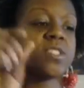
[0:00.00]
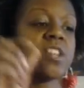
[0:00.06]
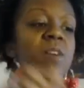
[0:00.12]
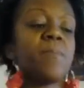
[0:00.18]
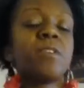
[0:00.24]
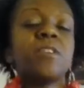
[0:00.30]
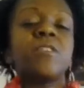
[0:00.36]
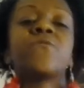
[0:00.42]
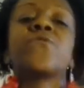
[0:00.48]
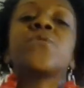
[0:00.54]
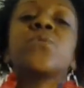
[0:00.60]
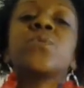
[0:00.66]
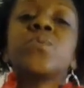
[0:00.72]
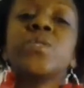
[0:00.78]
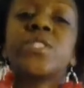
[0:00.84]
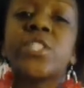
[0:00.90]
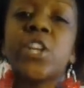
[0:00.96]
We'll
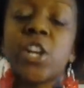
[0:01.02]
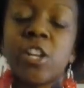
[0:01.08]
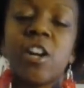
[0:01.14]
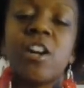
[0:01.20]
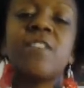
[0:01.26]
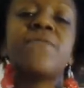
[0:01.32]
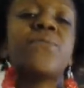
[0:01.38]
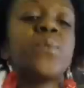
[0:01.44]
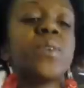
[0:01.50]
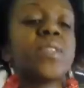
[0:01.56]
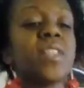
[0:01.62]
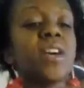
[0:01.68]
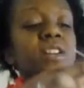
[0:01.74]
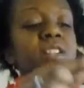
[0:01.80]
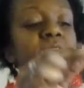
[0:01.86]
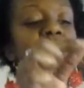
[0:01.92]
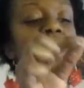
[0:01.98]
start off with
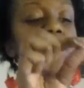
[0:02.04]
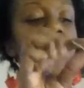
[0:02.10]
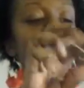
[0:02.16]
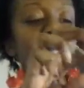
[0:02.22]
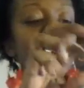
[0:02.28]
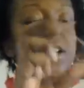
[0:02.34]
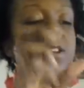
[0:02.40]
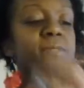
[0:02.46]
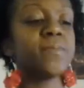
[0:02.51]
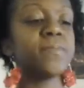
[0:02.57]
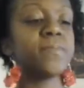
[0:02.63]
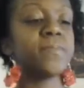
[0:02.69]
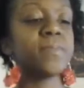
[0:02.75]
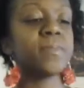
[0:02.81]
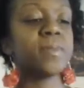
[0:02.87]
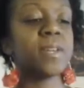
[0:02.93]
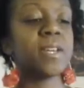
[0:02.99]
our top wire.
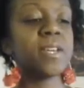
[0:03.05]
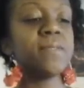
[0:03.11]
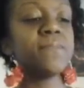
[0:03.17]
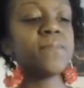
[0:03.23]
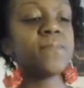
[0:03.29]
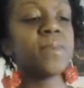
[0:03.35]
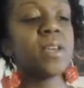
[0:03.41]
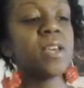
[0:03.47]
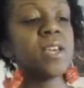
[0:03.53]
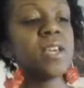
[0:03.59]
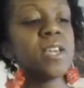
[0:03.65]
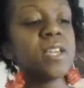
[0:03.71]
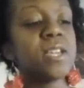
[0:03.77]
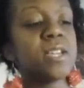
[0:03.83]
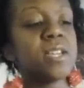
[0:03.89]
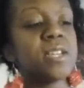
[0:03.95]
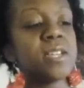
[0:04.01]
Okay?
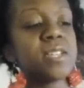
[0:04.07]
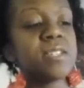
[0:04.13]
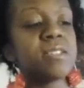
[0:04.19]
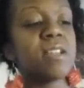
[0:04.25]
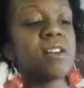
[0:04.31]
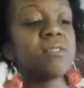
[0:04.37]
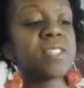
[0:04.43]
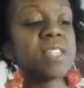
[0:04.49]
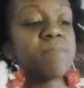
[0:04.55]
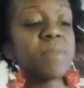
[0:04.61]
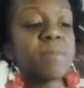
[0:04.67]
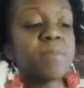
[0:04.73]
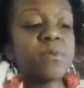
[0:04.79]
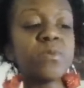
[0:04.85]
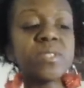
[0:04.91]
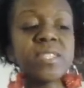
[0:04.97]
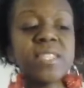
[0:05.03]
Now, some
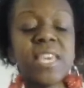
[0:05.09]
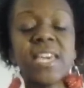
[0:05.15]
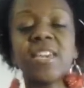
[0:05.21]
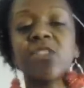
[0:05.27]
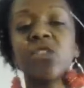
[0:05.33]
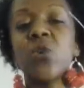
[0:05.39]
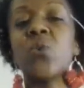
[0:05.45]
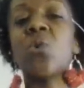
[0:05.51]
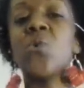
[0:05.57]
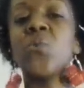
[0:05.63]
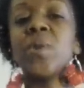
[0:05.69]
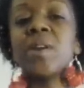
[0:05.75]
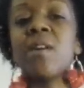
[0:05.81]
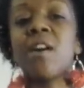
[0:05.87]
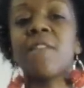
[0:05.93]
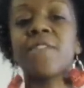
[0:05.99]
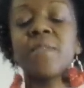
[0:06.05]
people would take the whole
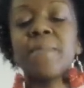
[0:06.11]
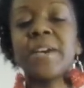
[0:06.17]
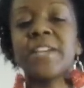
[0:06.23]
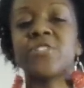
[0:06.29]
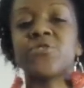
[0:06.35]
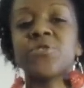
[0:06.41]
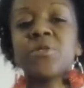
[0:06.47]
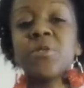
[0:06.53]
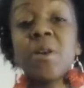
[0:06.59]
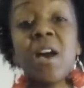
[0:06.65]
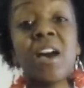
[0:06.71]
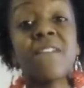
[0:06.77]
ring off the mandrel.